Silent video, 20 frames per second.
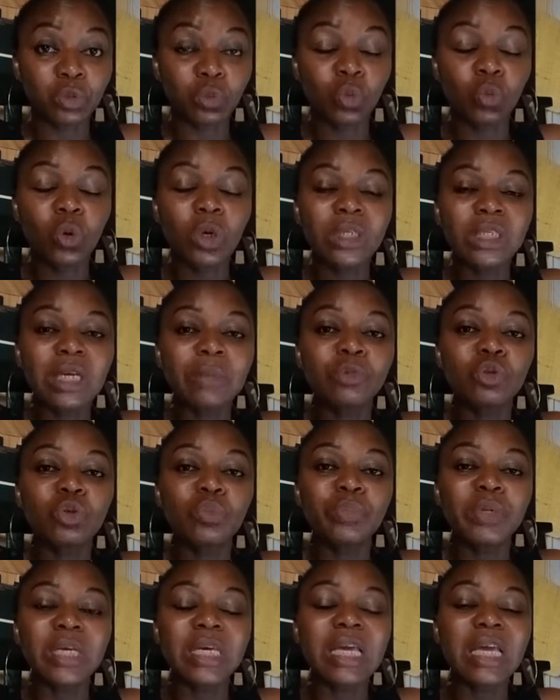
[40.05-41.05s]
We want them to
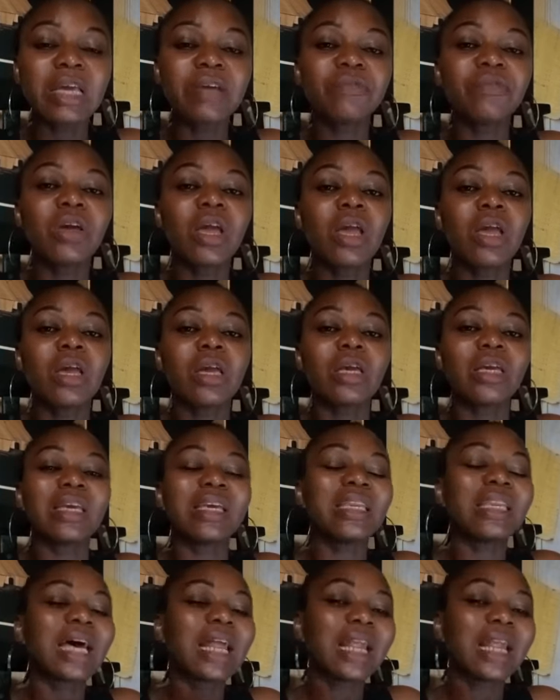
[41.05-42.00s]
behave in